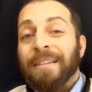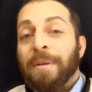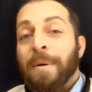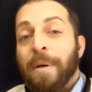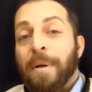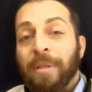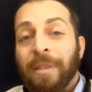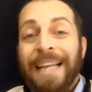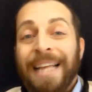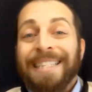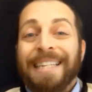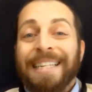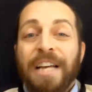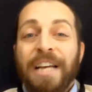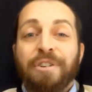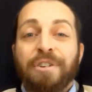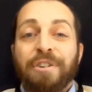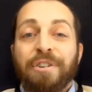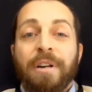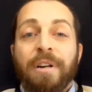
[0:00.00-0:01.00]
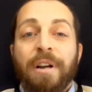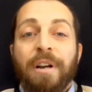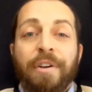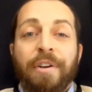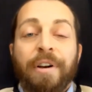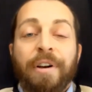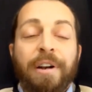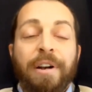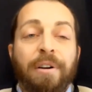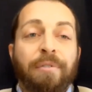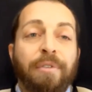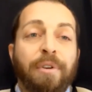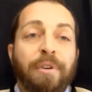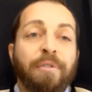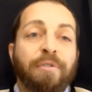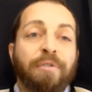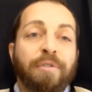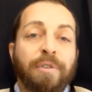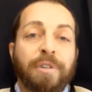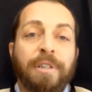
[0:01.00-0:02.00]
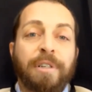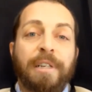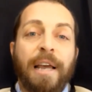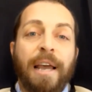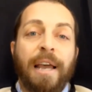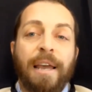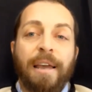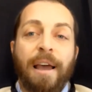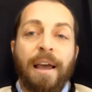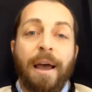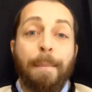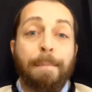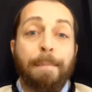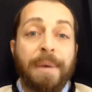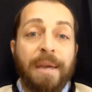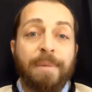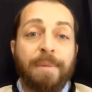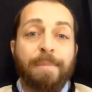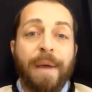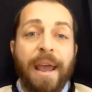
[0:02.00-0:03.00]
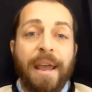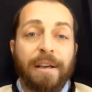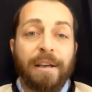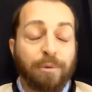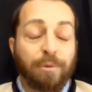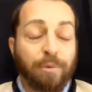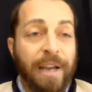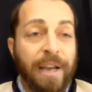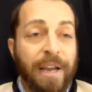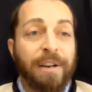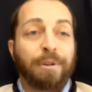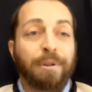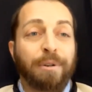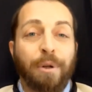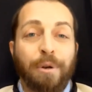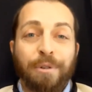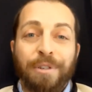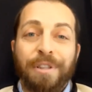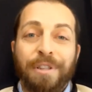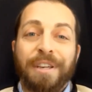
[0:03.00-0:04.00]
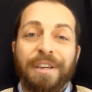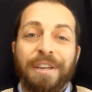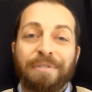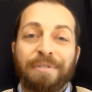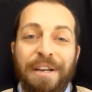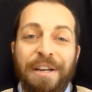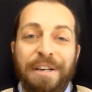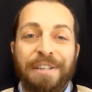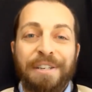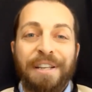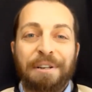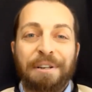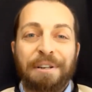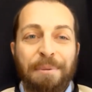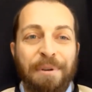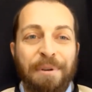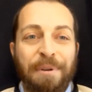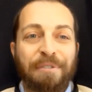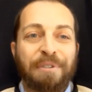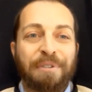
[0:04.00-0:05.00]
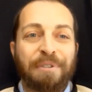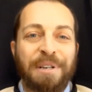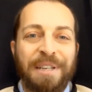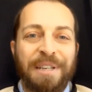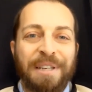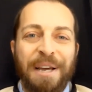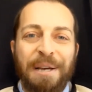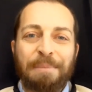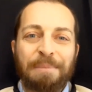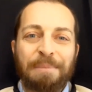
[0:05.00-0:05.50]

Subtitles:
Let's schedule another interview for, say, mid-May, as we're getting close to the convention. That could be a fun time.